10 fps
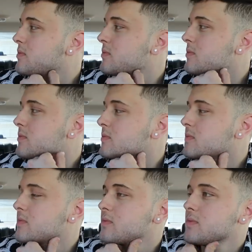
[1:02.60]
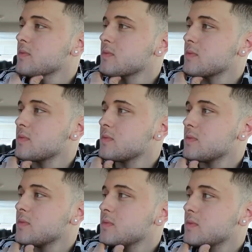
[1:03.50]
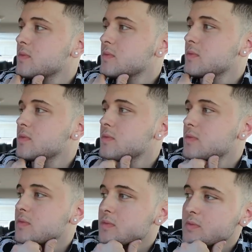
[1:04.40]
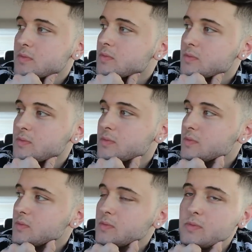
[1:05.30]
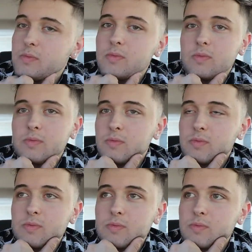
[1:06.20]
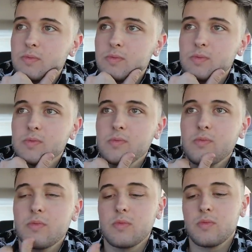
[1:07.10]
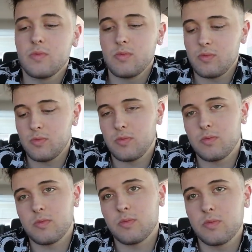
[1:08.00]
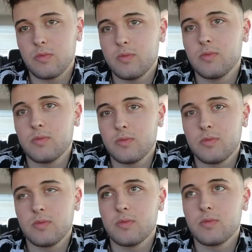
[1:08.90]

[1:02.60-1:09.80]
This person isn't speaking.